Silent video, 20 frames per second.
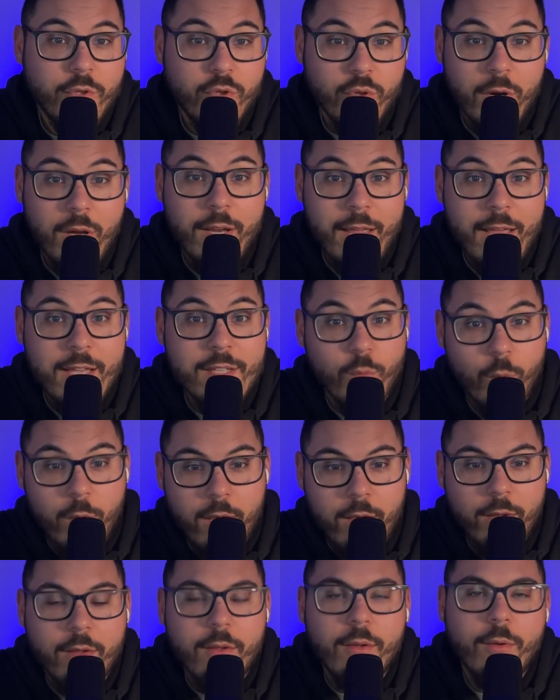Tron as
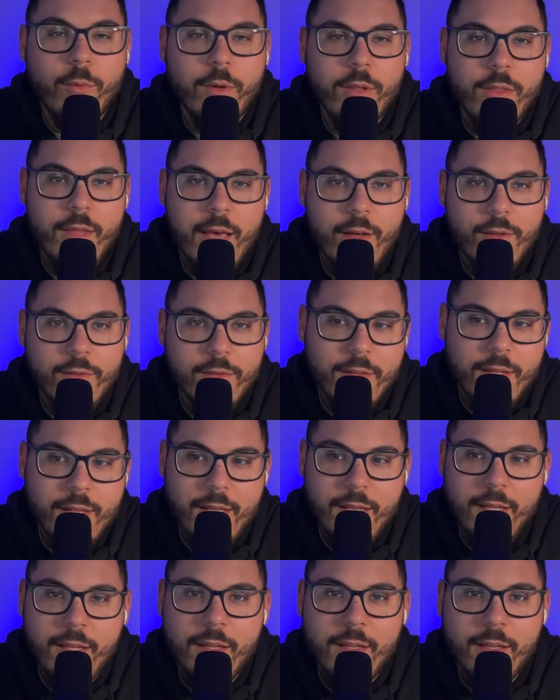well without
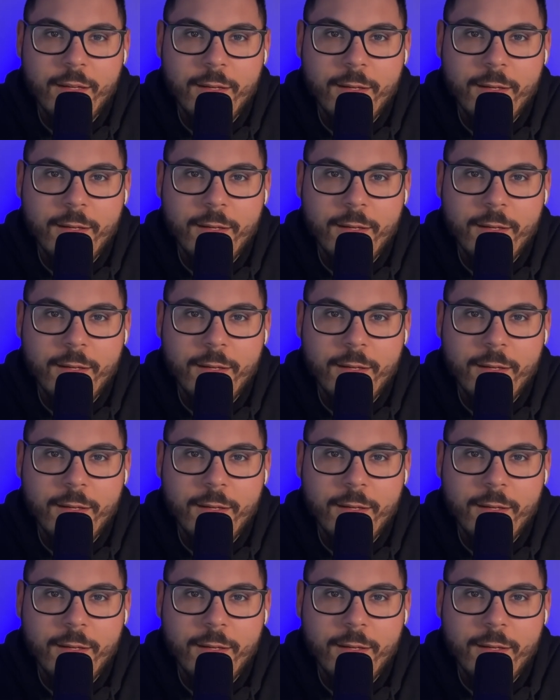the